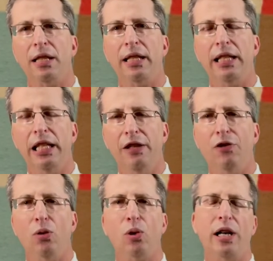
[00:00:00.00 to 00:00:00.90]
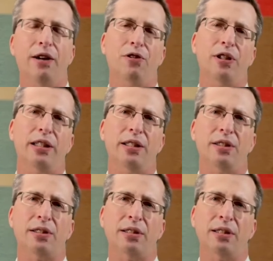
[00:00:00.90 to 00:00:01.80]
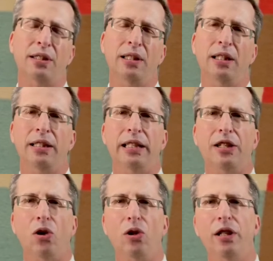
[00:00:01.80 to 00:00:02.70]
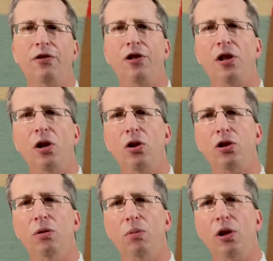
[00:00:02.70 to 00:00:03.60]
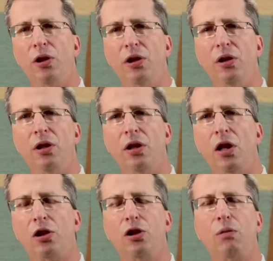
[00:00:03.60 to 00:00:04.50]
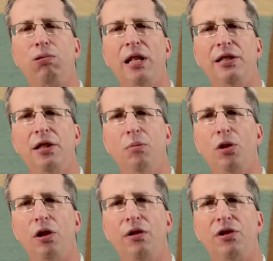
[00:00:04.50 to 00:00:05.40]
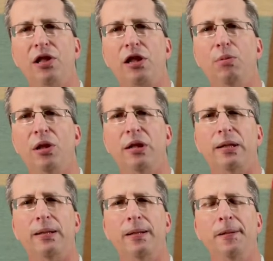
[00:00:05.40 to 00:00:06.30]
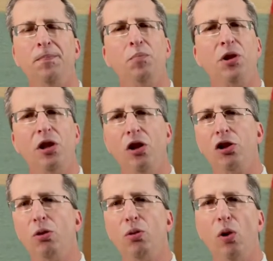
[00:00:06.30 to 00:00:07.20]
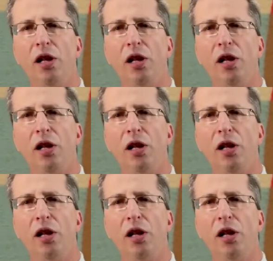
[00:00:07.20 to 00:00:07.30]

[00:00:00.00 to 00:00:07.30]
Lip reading: evil wherever it is, not only for those who murdered or took place in the murder of 6 million, but those who would want